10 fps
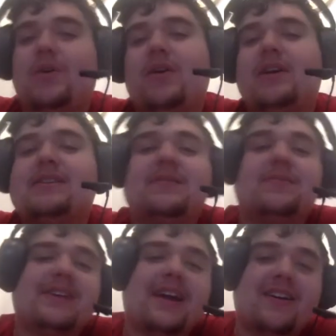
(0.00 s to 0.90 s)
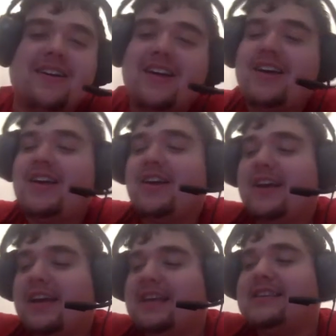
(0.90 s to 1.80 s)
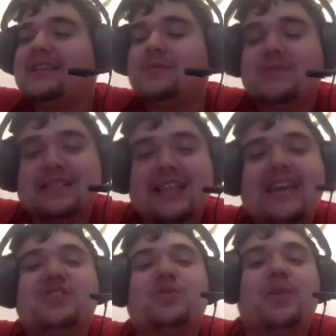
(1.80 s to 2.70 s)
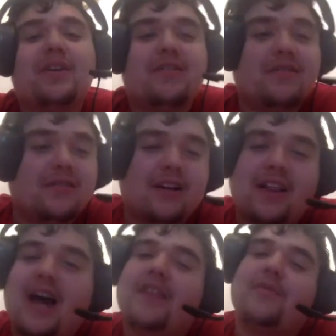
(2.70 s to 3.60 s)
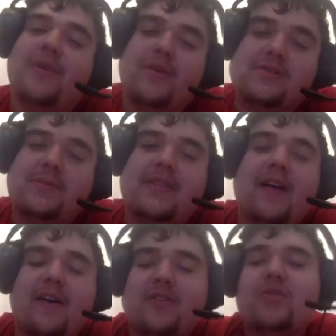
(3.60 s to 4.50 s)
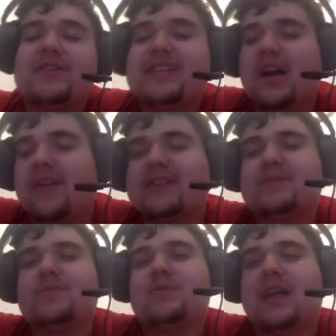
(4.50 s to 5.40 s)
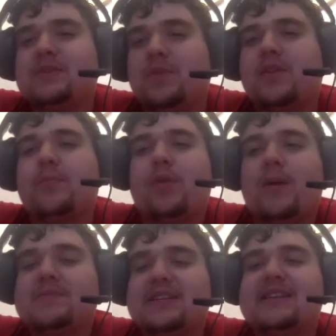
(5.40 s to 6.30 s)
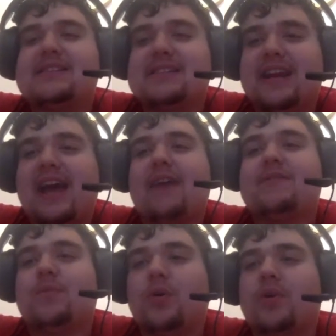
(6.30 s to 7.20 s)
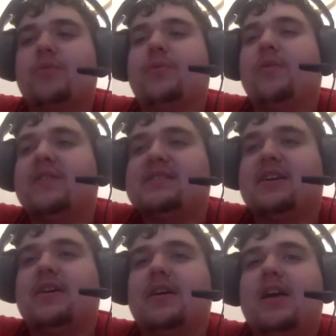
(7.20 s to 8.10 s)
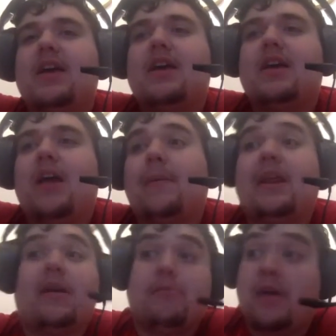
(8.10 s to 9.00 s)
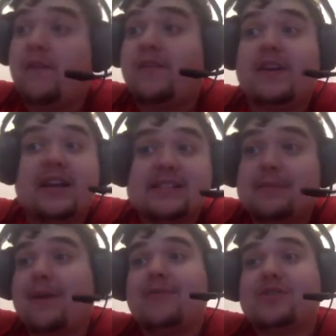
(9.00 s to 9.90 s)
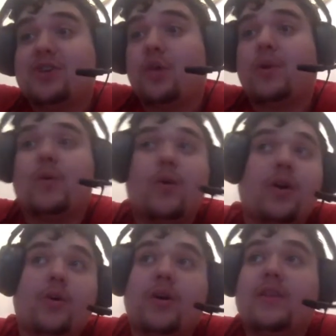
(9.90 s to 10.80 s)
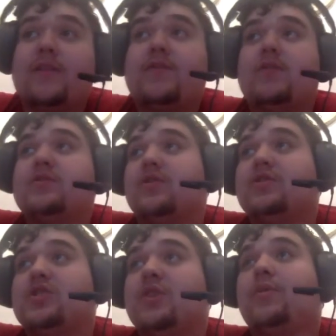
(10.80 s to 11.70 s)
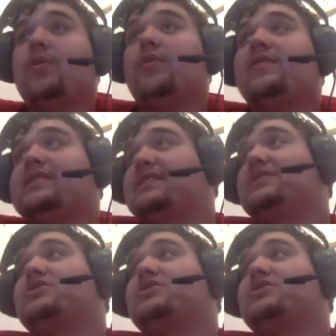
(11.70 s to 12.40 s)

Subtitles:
where Eason was lasering a lot of throws. I mean, you can tell that's one of the problems that Eason's going to have to work through if he's going to. I mean, if he does end up having to start week 1 or in the future in general, if he's going to